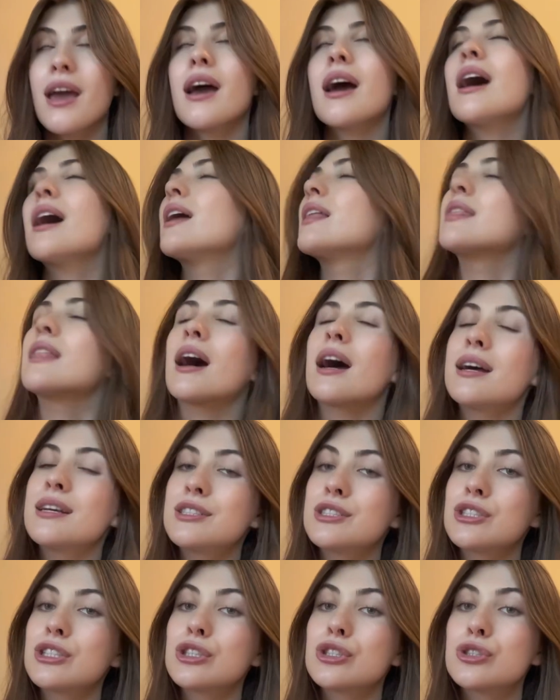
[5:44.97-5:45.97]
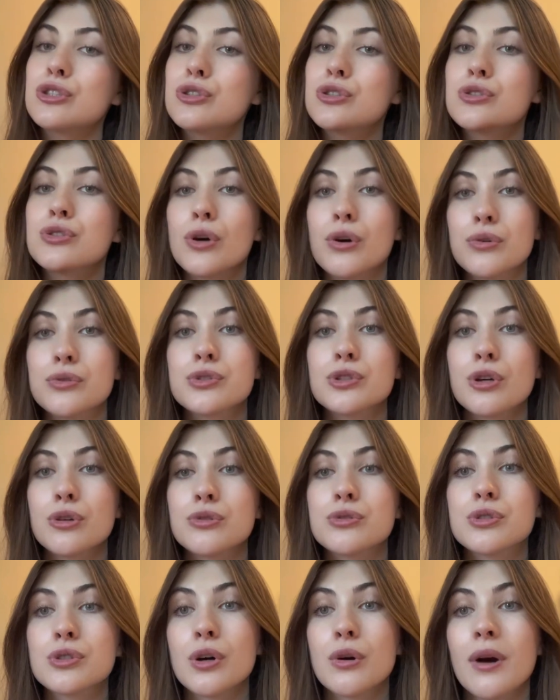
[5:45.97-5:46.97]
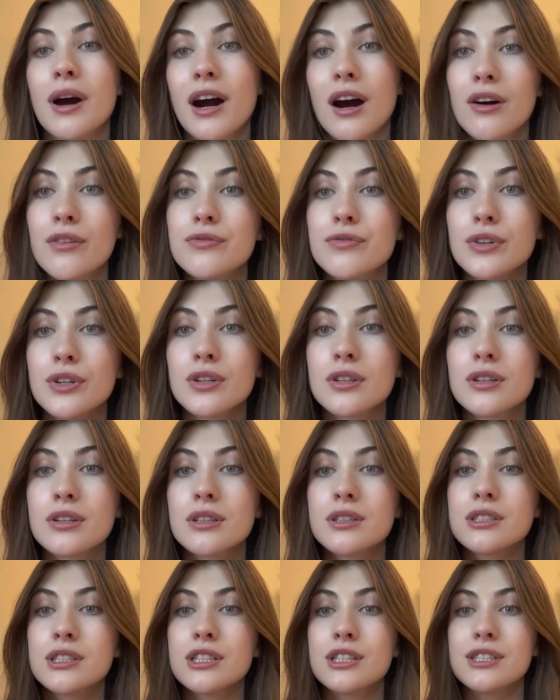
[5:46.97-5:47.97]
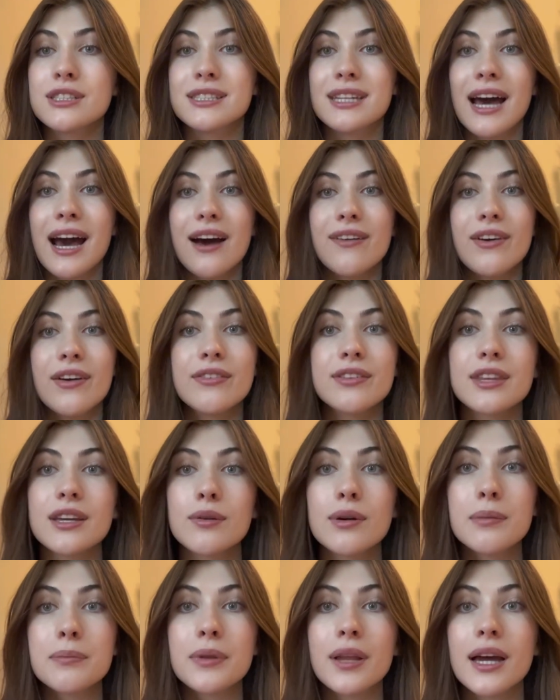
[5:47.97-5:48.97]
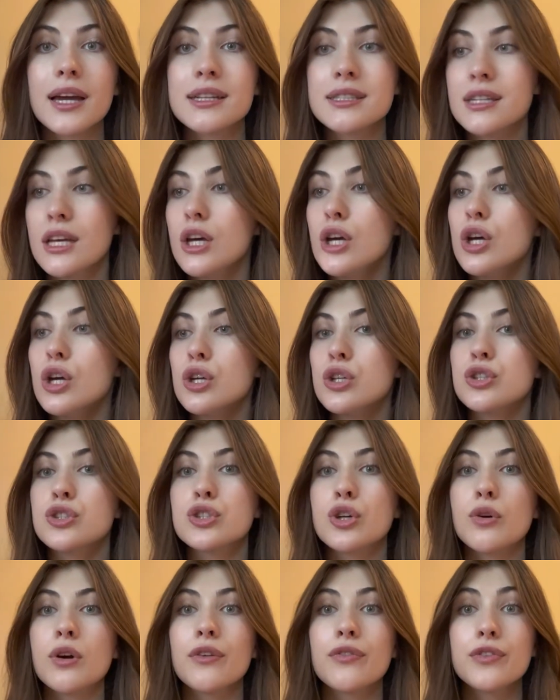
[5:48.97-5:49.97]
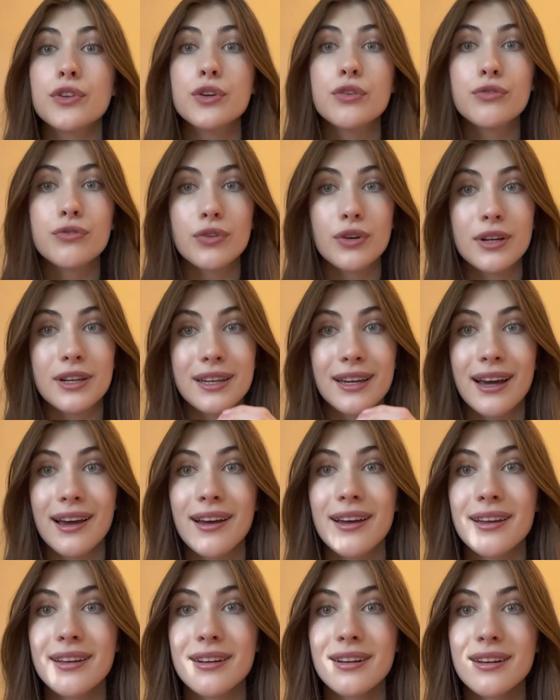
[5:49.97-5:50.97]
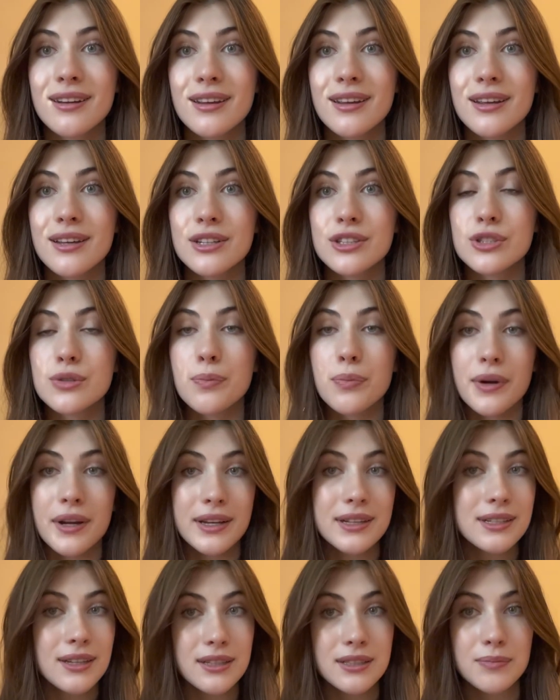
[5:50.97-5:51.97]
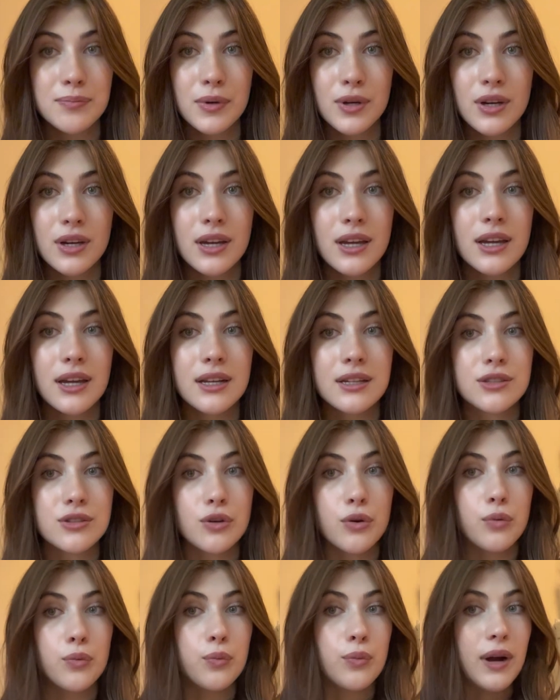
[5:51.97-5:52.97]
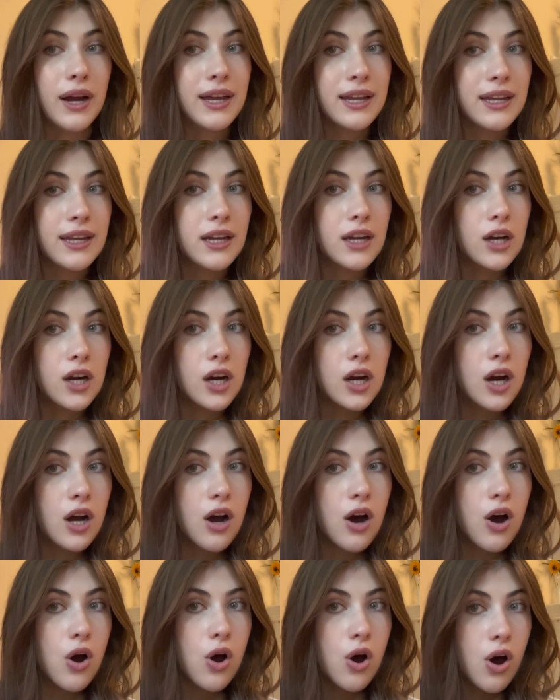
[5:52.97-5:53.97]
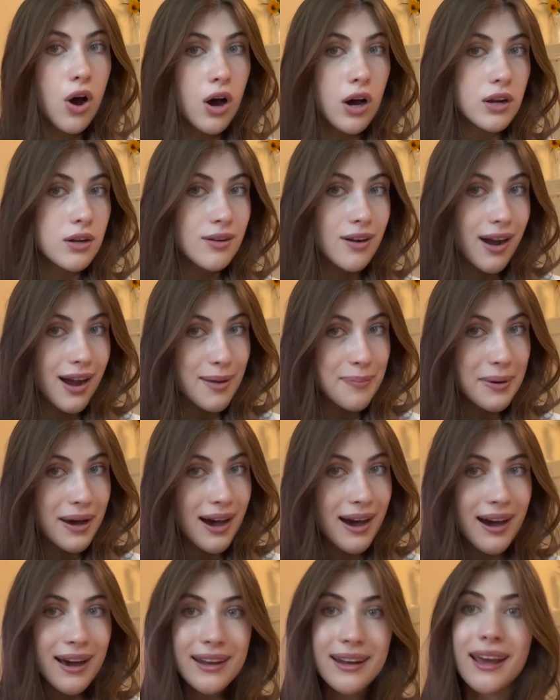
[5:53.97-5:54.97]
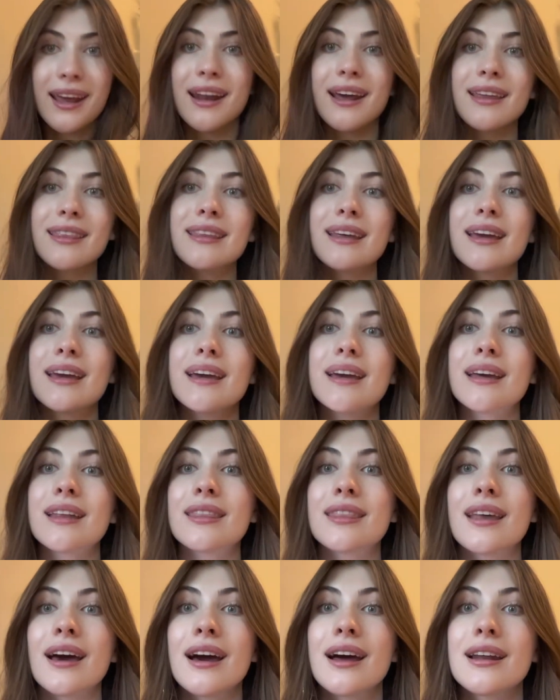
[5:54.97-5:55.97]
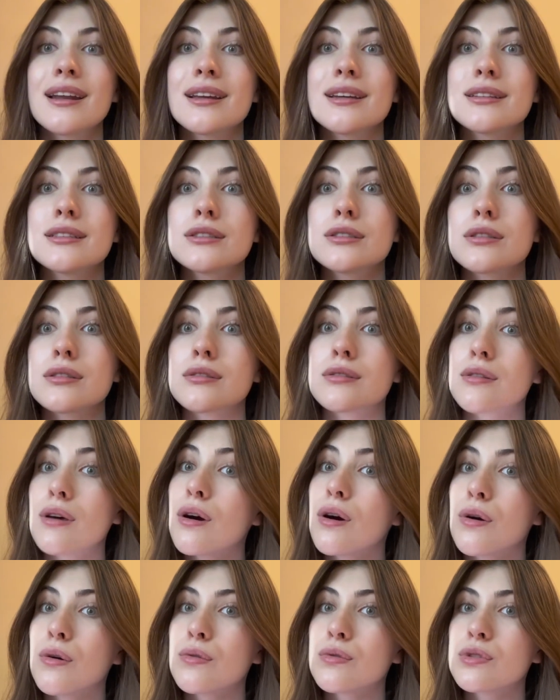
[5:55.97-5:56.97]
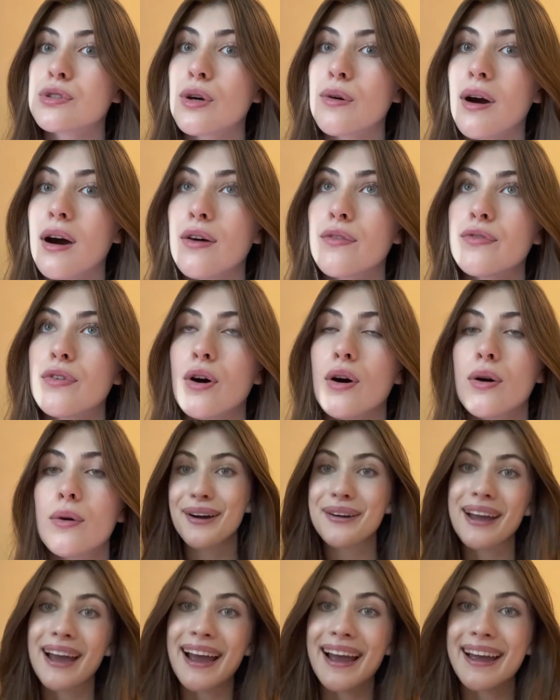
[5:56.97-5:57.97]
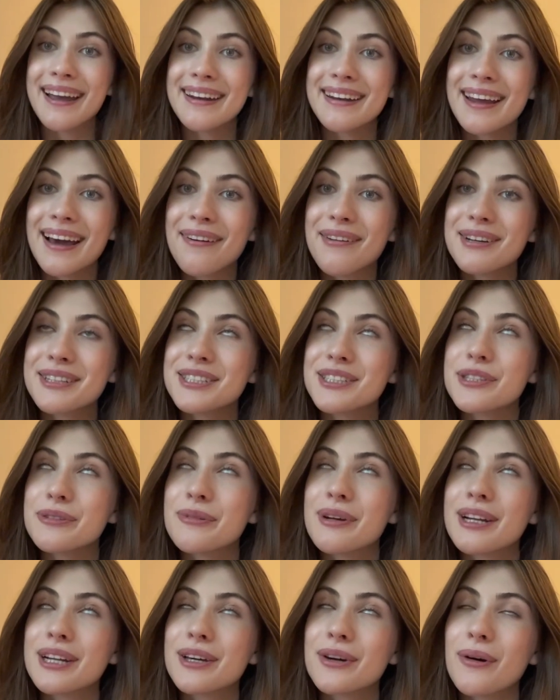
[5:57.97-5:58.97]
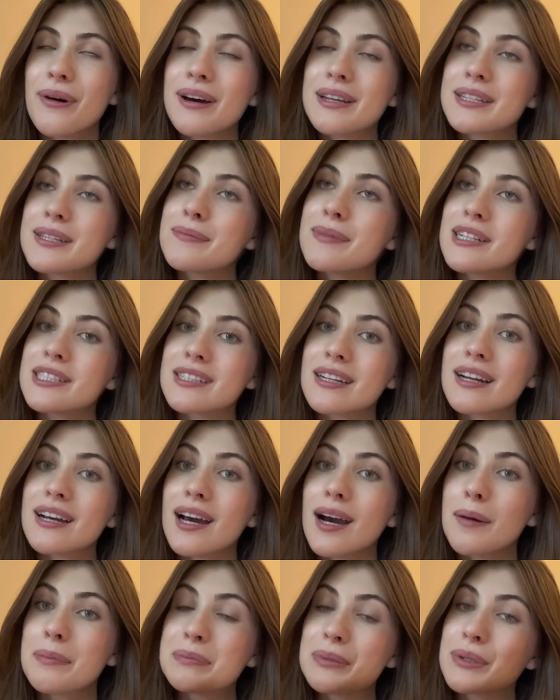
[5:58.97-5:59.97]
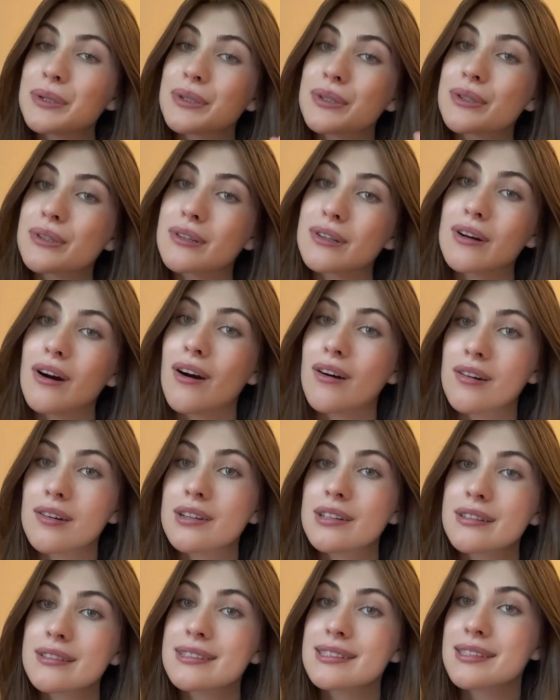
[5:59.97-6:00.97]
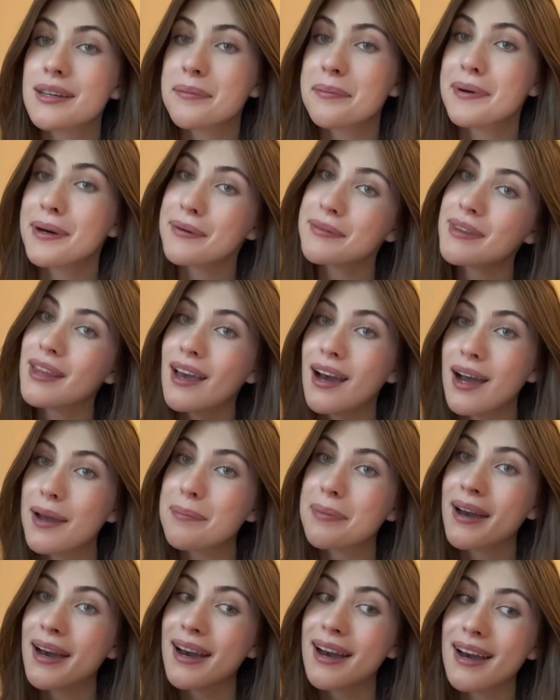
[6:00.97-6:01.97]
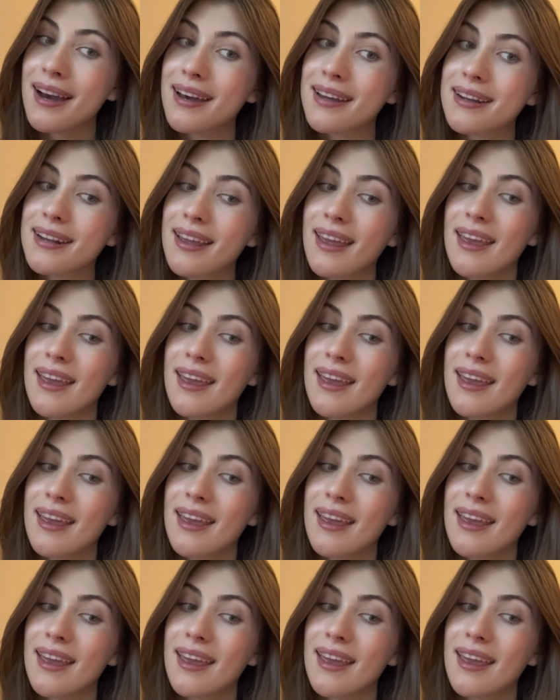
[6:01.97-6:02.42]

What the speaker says: And that is just so helpful to just have everything in one place. So if you forget to bring a textbook, it's right here on your iPad, and I think that is so helpful. Okay, now I just want to go on to mention a couple cons about the iPad